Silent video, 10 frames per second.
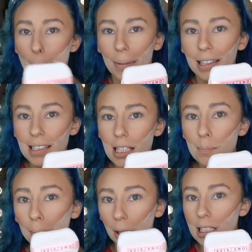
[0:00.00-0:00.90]
but this
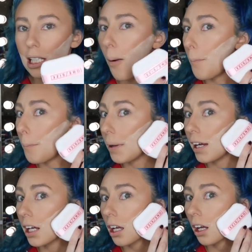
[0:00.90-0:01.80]
is pretty
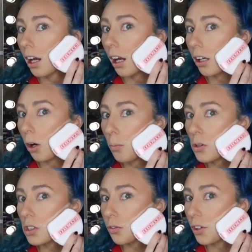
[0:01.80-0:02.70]
big. It
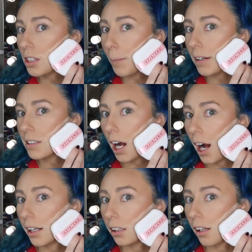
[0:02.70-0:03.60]
almost fits my
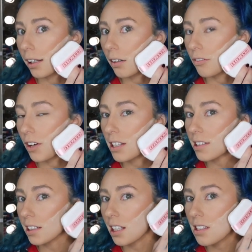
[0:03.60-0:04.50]
entire like face
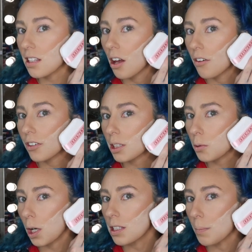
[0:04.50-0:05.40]
like this. For
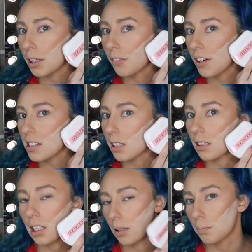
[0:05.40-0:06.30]
someone who has a bigger face,
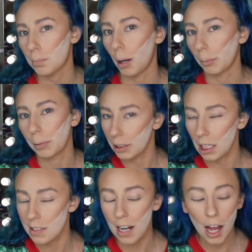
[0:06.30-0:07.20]
it probably
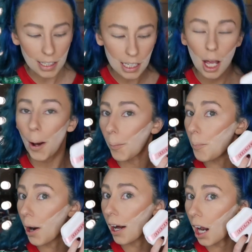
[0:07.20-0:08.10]
does not,
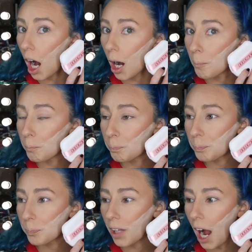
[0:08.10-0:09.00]
but
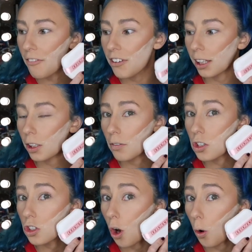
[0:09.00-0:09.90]
I feel like you have
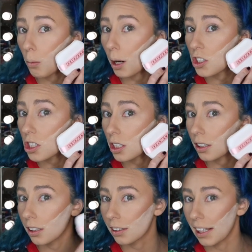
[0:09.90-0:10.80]
so much
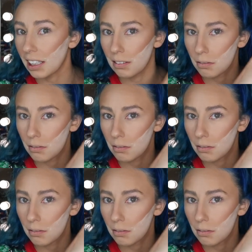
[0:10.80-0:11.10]
like